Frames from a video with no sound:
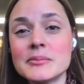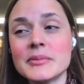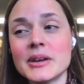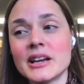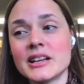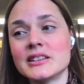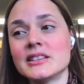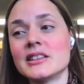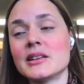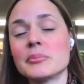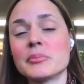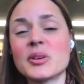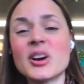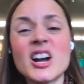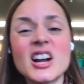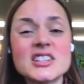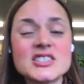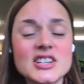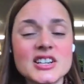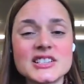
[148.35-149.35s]
and the
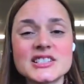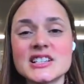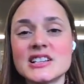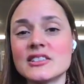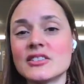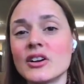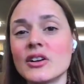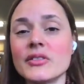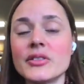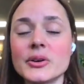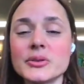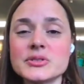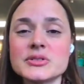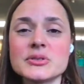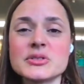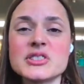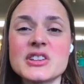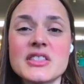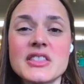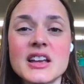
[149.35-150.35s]
projects and all those
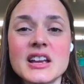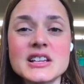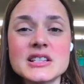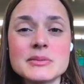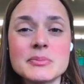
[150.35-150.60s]
sorts of things.